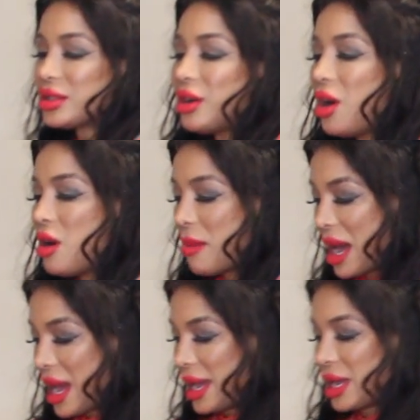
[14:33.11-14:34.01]
are all
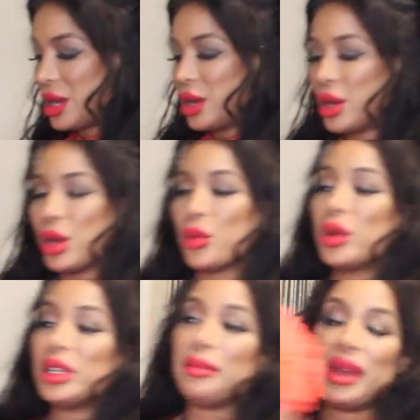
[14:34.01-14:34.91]
my
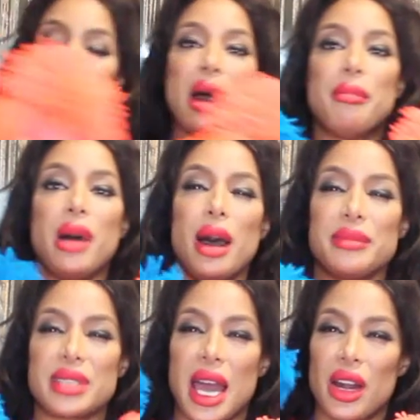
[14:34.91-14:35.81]
really big
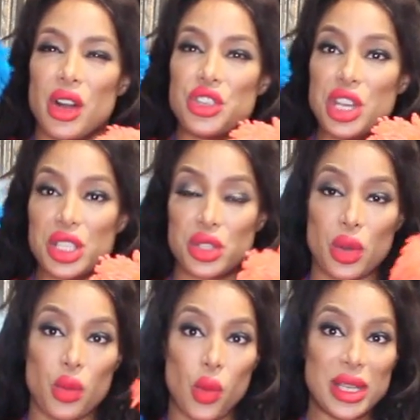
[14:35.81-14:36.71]
pom-poms that are just
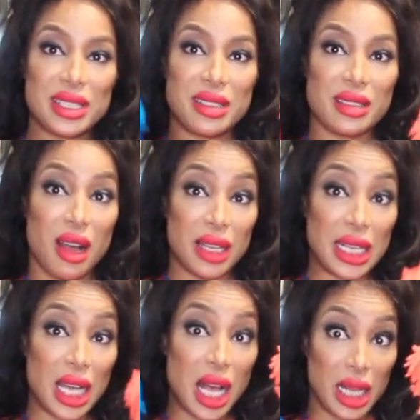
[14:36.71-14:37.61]
one solid
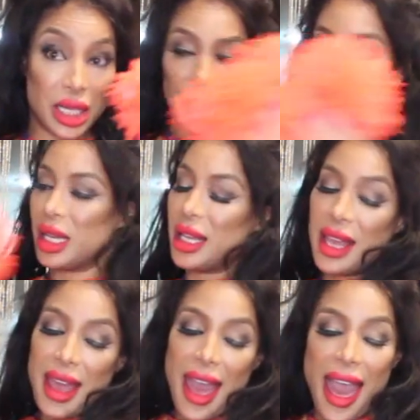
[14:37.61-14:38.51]
color.
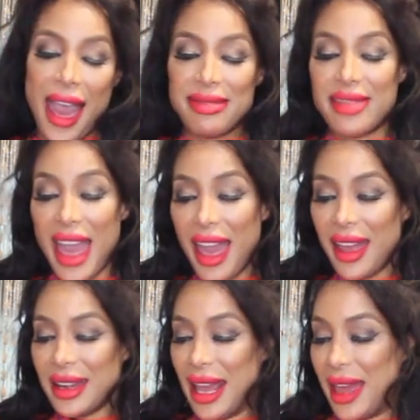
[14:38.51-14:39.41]
And
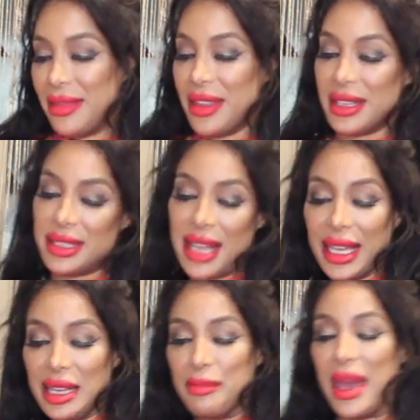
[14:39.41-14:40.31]
then in the
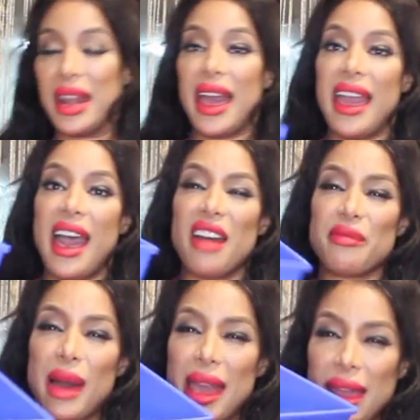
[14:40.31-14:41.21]
second bin, I have
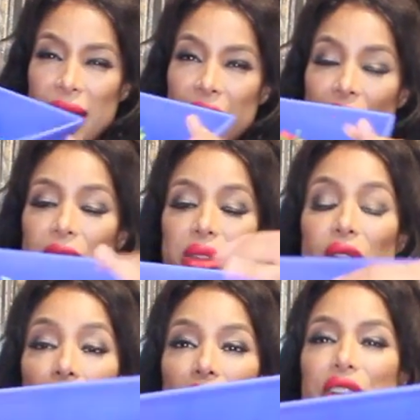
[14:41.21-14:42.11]
my
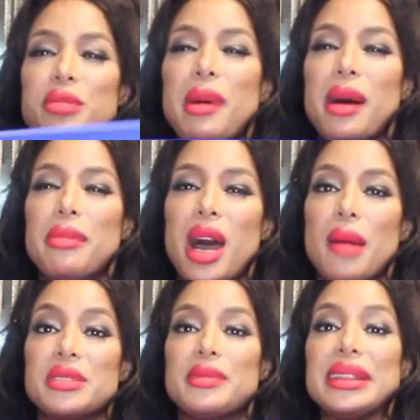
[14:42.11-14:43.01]
large
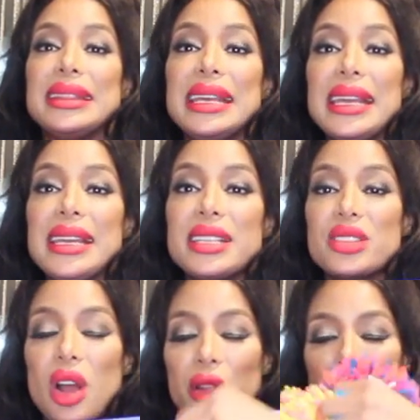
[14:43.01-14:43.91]
pom-poms, but these
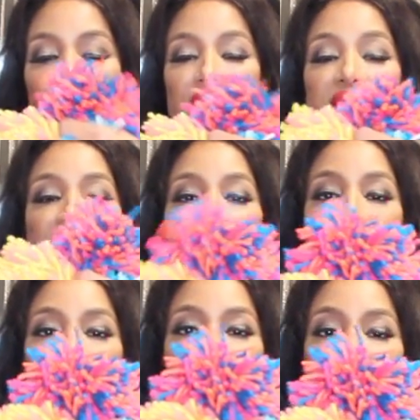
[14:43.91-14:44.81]
are the
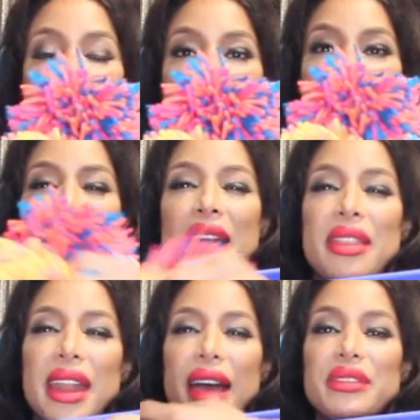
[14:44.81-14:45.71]
multicolored ones
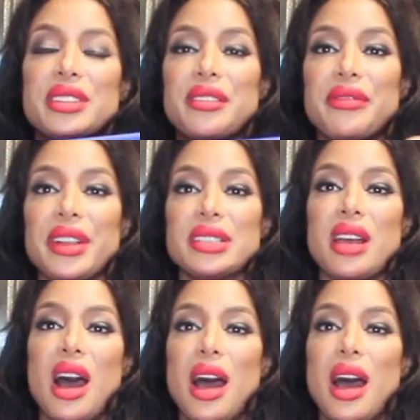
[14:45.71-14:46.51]
that have the different